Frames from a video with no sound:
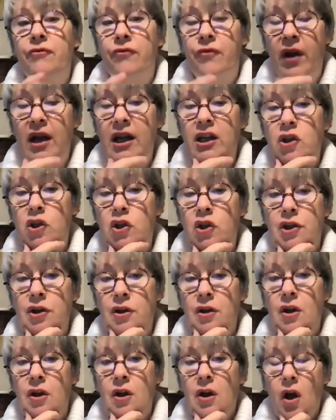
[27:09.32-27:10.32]

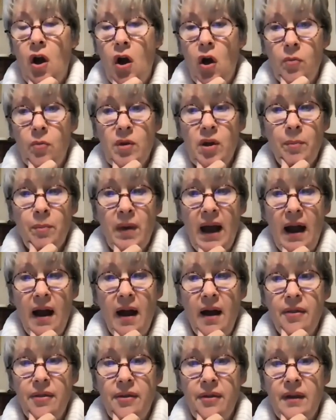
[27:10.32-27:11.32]
French
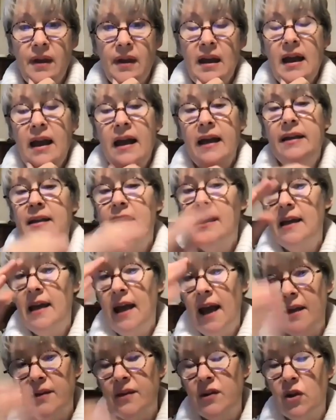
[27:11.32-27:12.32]
homeopath, and he
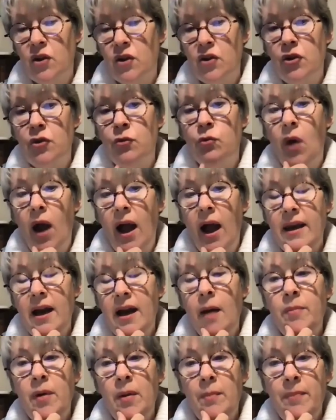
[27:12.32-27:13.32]
has a good
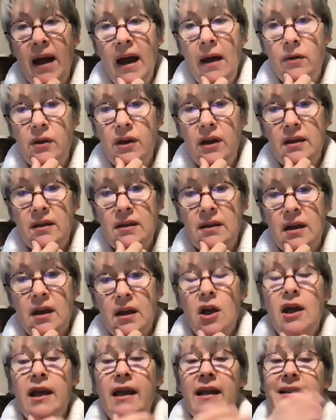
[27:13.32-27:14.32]
write-up about it.
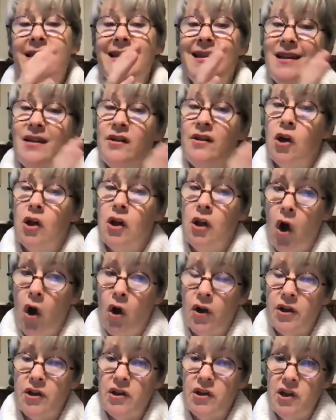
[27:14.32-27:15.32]
It's in
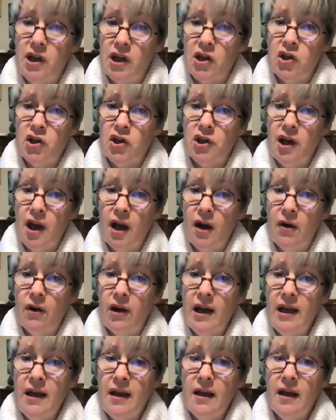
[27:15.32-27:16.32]
Clark's
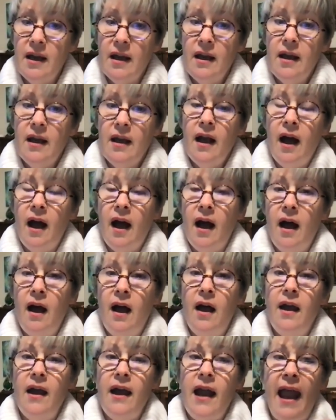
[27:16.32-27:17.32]
Dictionary
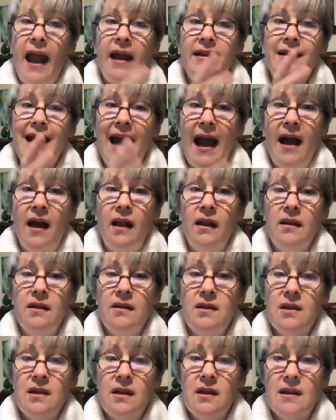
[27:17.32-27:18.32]
and
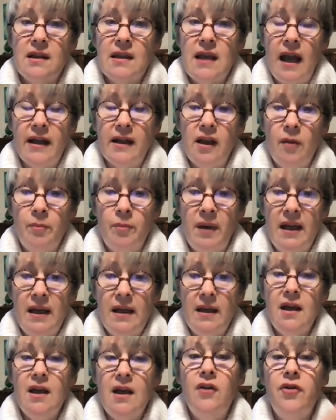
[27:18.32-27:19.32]
Allen's
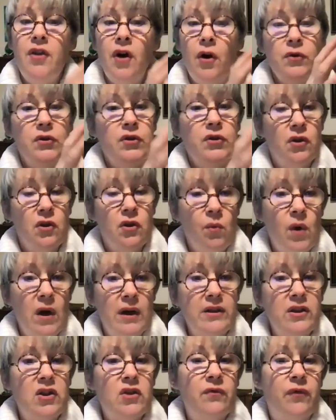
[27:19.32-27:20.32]
Encyclopedia. Those are the
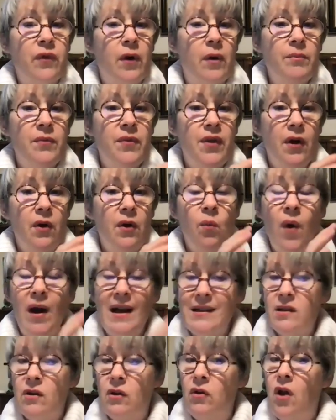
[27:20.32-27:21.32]
ones from the
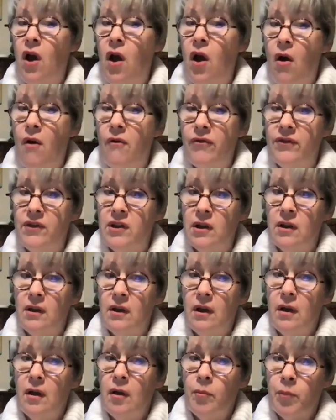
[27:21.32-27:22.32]
Wesselheft
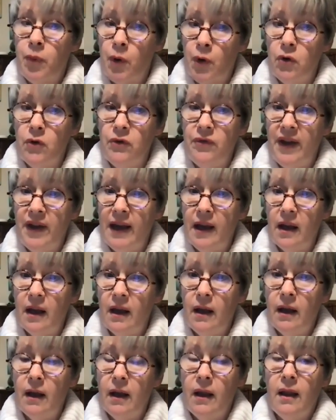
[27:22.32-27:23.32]

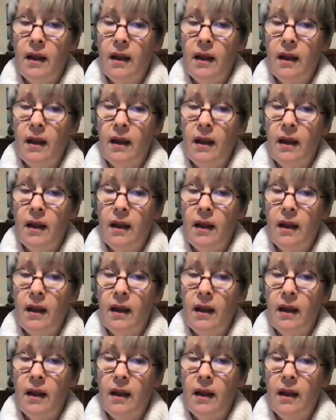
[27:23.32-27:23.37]
proving.